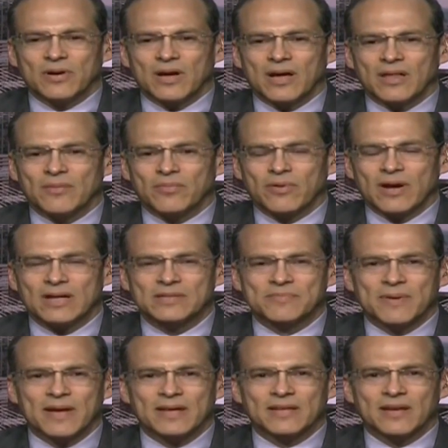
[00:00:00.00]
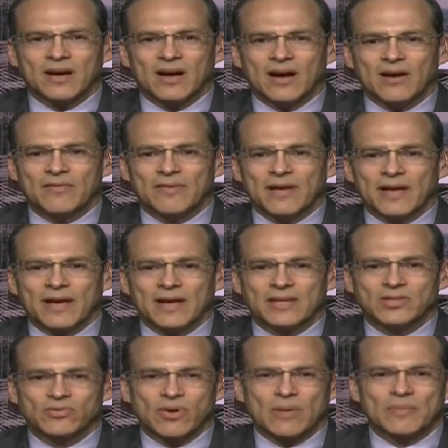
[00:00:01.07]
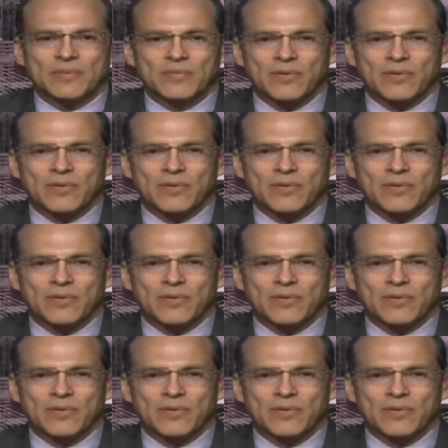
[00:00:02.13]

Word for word: uh, the prospect of a Trump